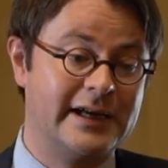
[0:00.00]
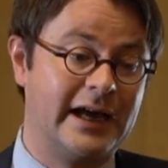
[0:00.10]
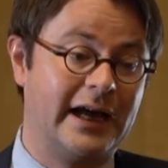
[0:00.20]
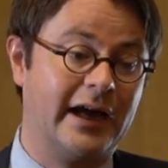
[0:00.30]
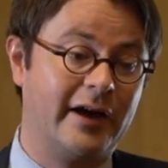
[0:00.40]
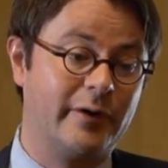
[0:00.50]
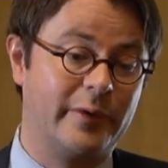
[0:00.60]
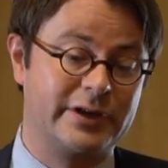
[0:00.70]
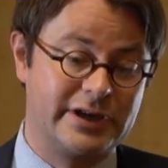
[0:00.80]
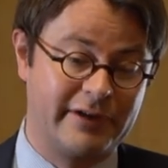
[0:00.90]
uh,
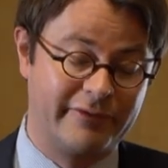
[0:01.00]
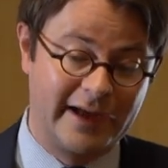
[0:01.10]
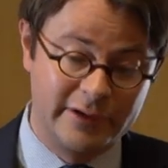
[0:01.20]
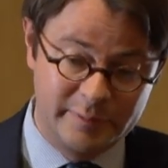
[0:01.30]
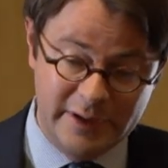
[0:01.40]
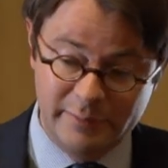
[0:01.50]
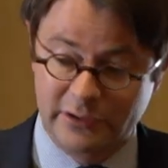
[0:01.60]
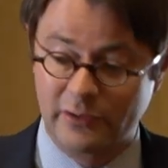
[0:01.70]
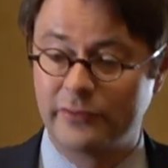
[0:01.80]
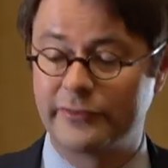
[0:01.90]
which have followed
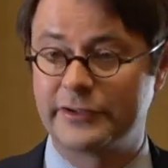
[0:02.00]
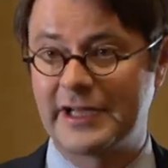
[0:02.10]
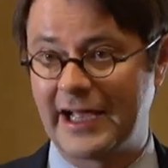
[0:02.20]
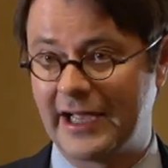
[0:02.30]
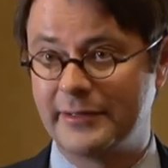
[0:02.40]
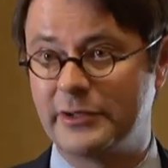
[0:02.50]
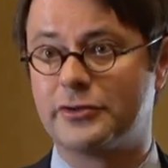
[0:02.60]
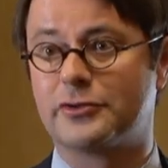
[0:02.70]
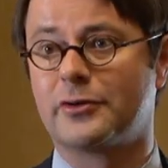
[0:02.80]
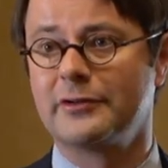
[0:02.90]
people over time,
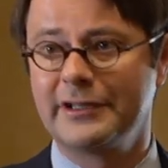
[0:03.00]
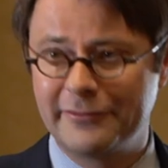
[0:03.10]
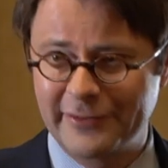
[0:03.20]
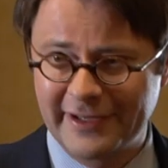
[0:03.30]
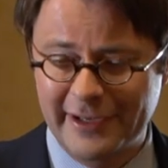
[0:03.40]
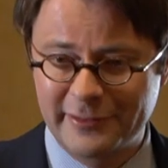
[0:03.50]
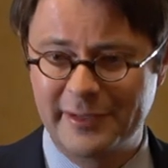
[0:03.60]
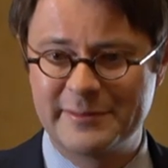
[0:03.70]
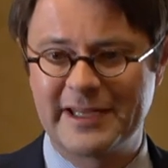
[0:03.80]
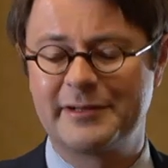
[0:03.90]
controlling for the
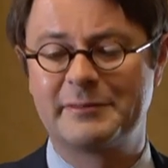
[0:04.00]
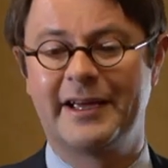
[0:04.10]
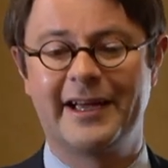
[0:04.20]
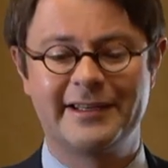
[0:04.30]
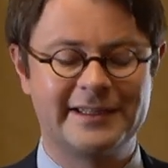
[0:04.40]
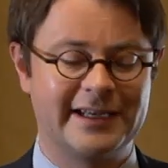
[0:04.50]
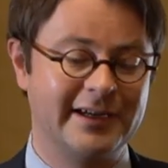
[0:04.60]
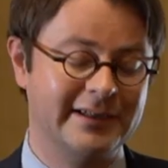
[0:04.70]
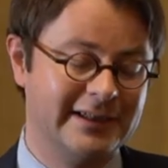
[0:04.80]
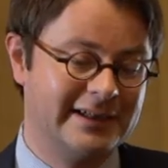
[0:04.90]
outcomes at, at, uh,